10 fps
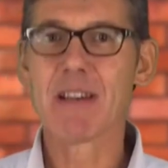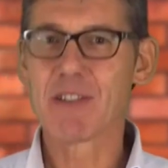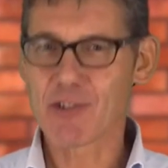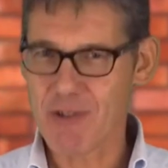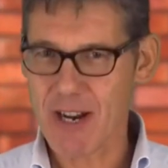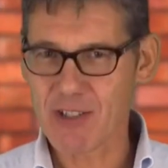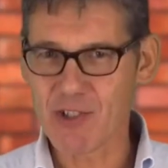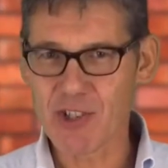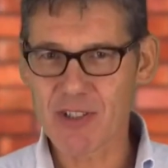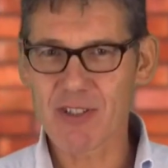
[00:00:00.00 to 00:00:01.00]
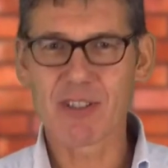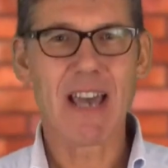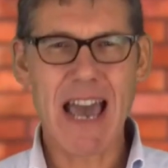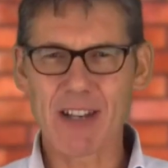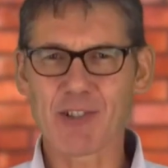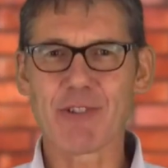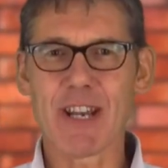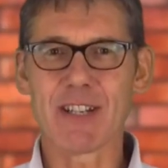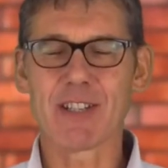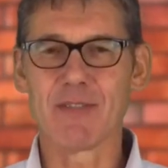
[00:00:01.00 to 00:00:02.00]
strategists, and
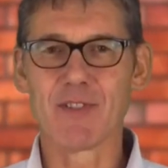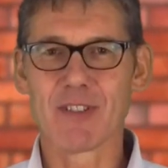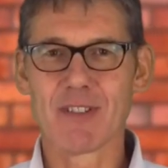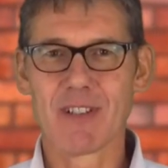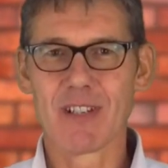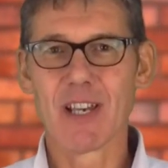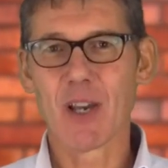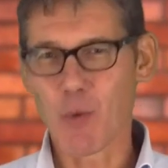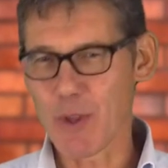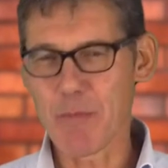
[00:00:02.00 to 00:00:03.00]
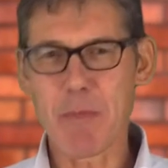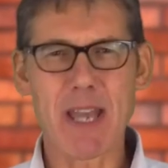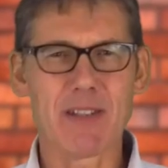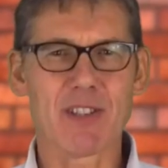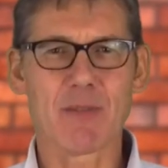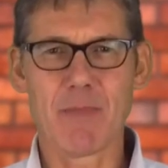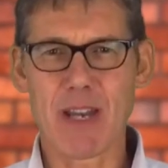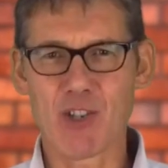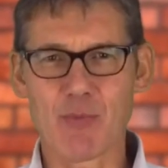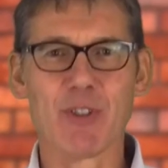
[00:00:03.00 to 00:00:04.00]
creatives with immense
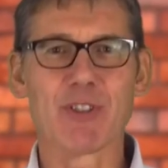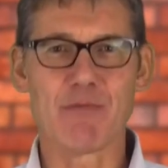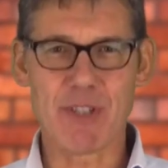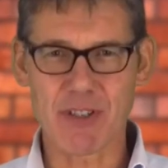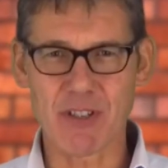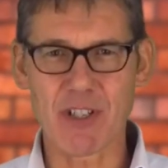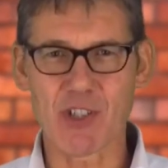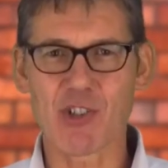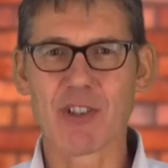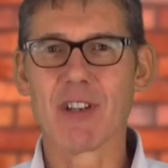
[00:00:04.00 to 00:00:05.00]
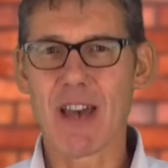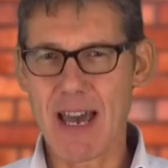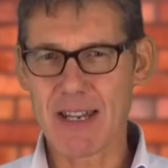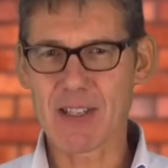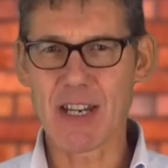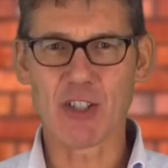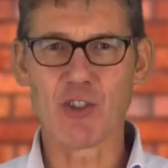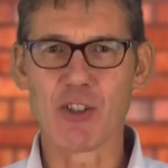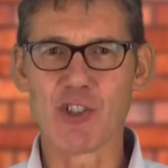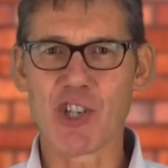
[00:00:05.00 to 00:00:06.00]
management, research, and
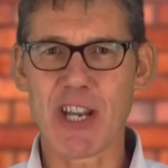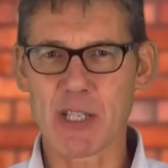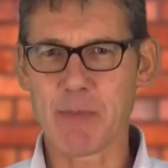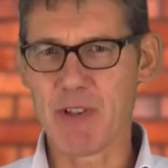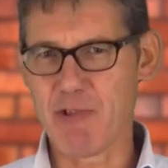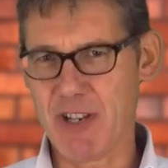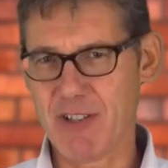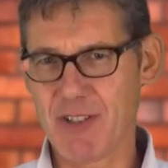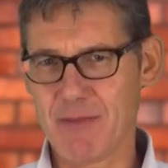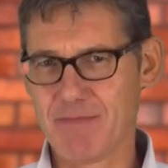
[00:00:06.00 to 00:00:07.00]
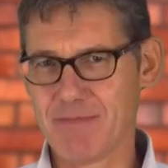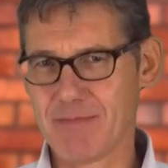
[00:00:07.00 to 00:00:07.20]
technology experience.